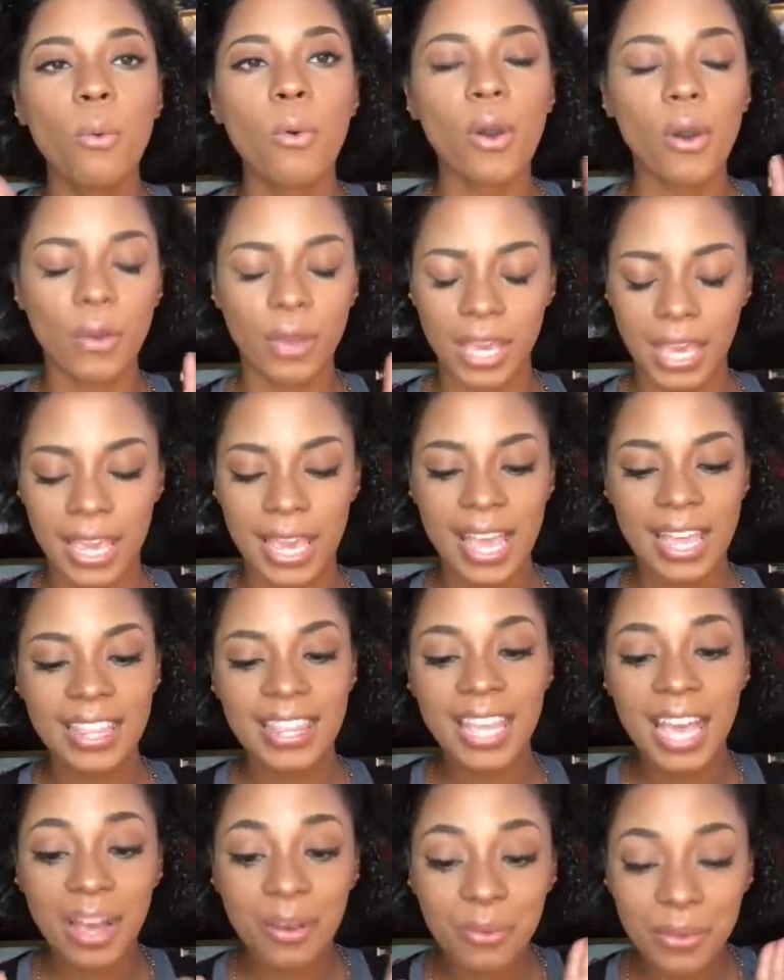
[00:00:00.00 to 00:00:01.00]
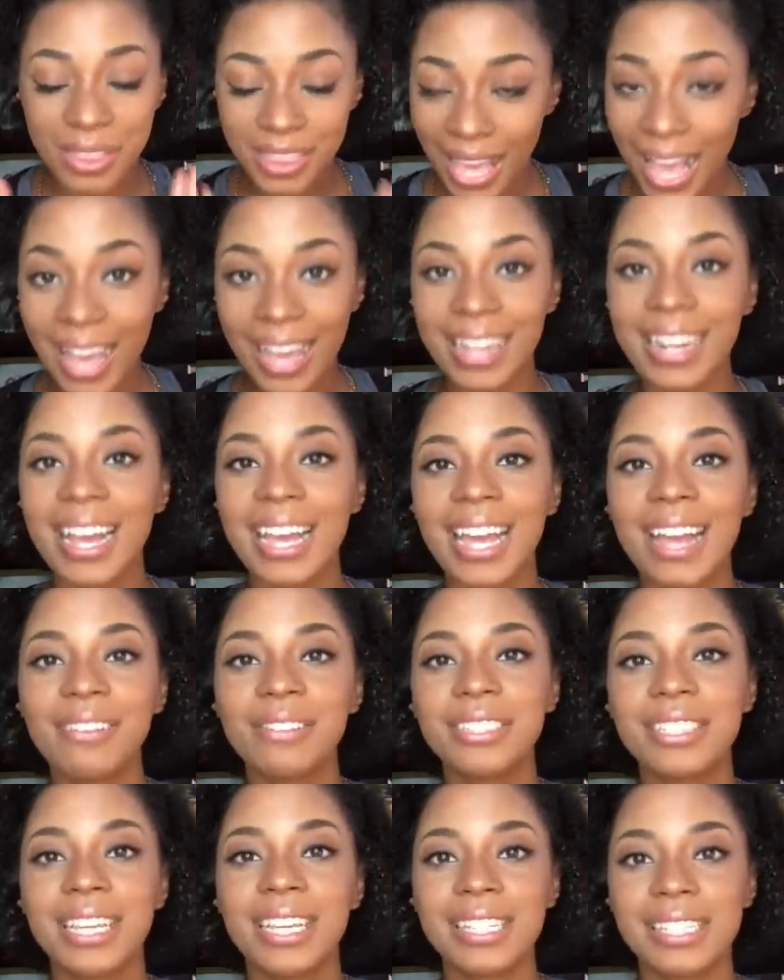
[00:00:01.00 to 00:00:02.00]
Okay, now with that, I have
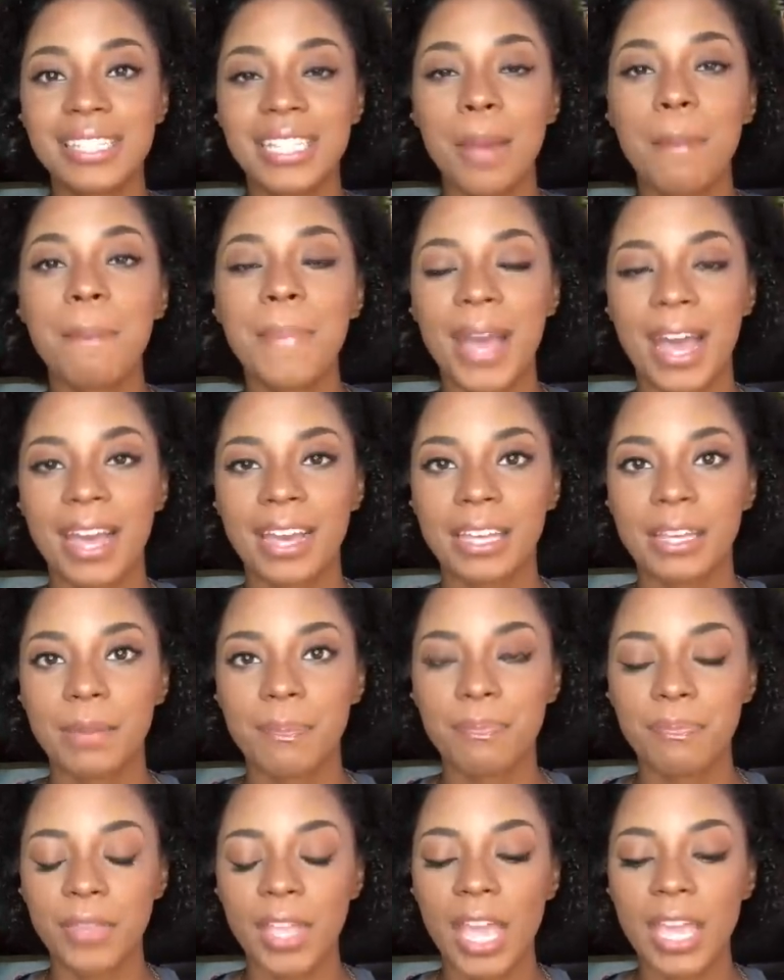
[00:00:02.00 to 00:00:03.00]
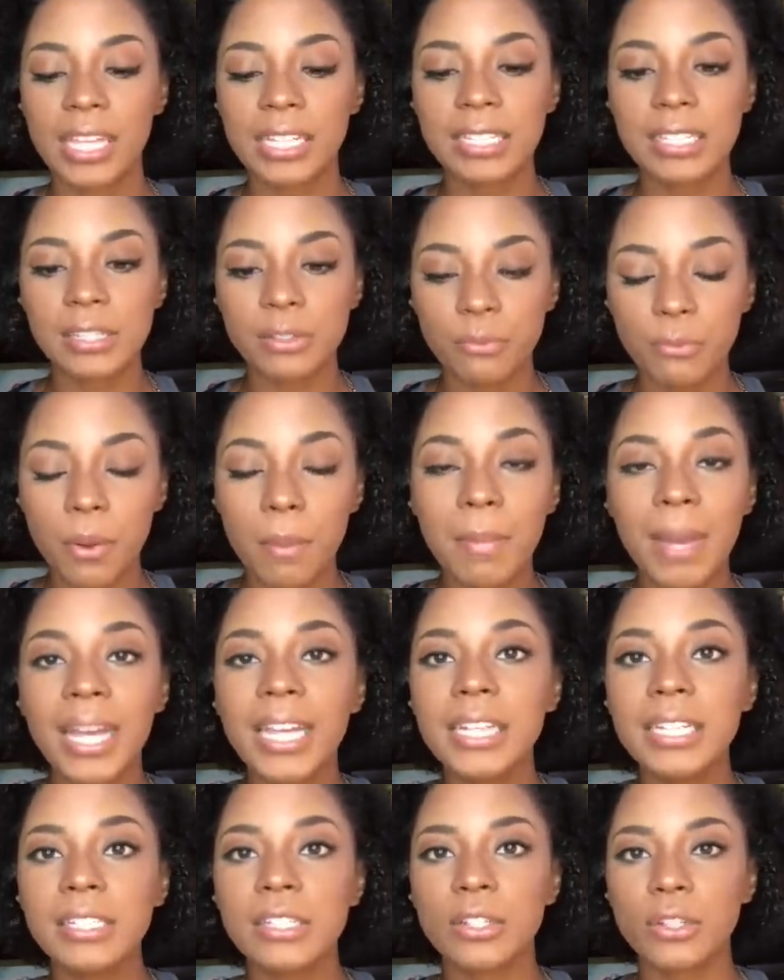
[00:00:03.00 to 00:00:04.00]
to take a step back and
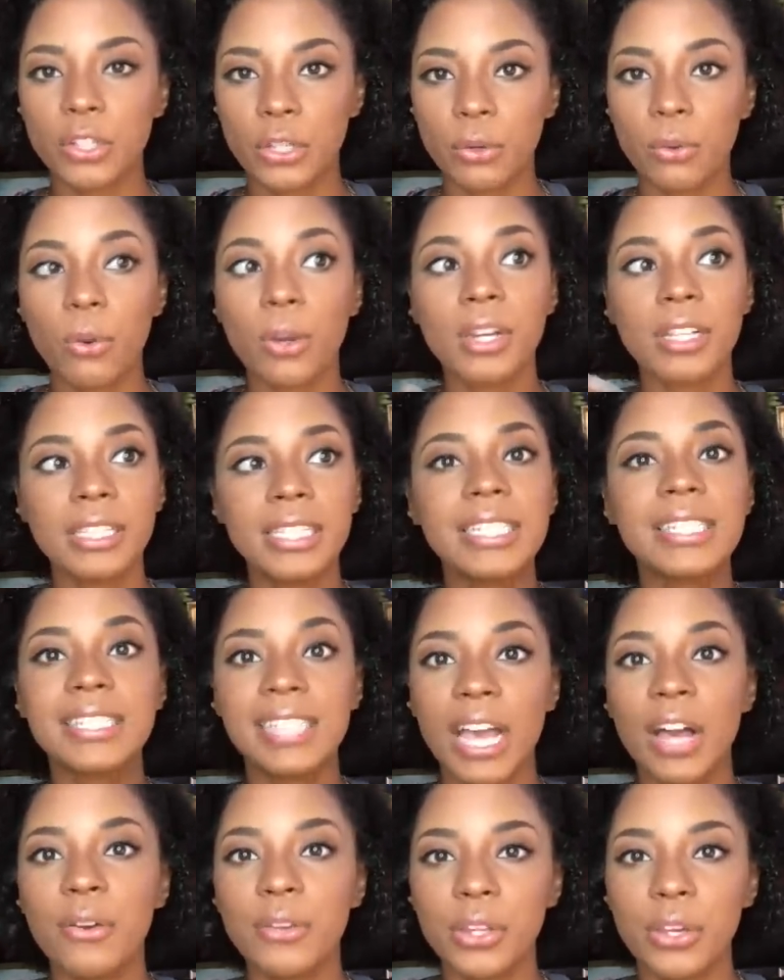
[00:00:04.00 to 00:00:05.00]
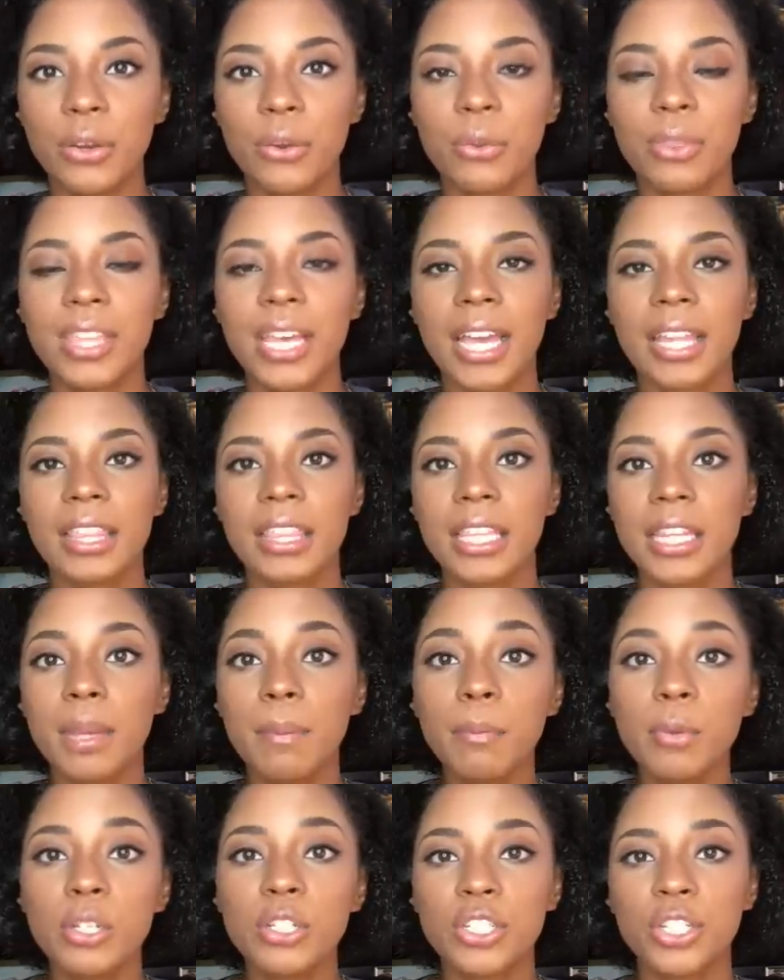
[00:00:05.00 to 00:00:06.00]
remind you, or at least tell you, that the
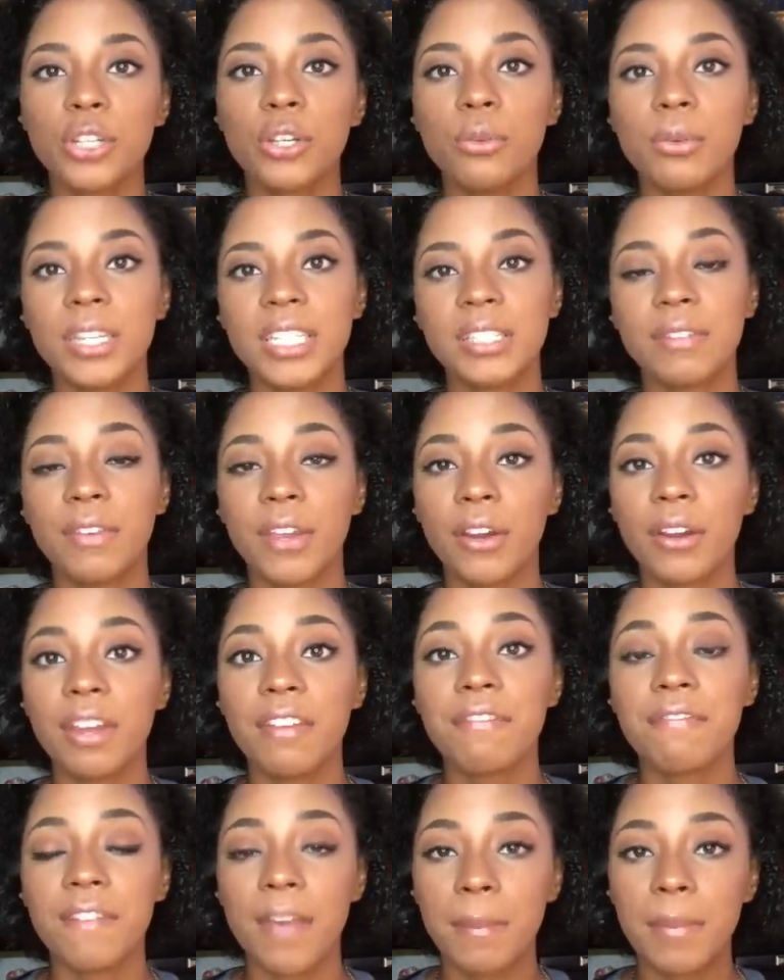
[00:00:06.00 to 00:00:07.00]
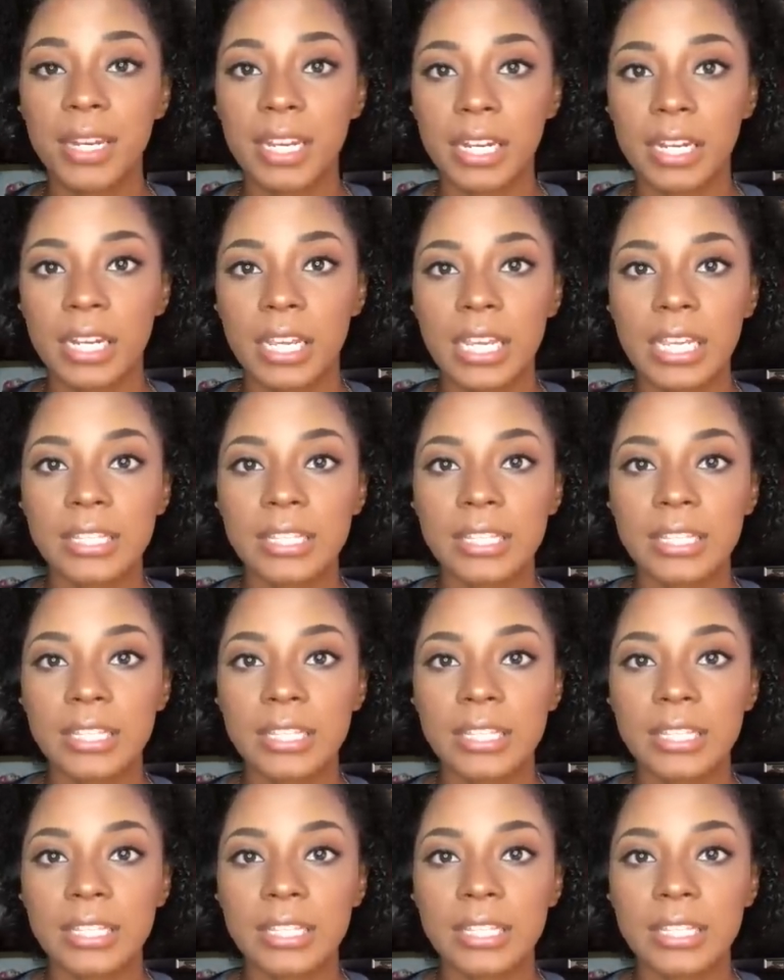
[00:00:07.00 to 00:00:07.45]
number two is very feminine.